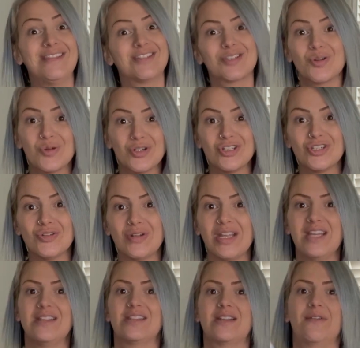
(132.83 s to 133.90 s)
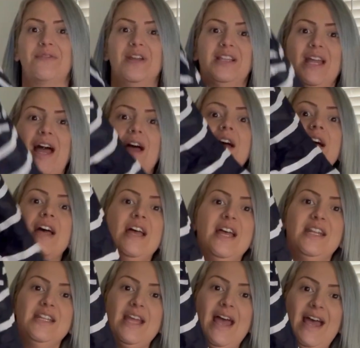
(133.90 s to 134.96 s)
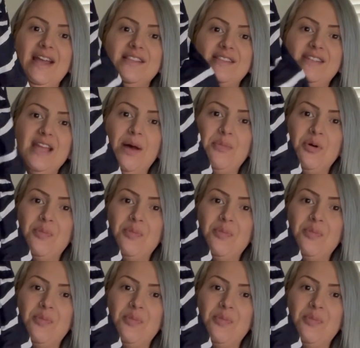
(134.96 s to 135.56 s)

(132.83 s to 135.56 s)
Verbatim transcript: storage unit and stuff like that. And it has double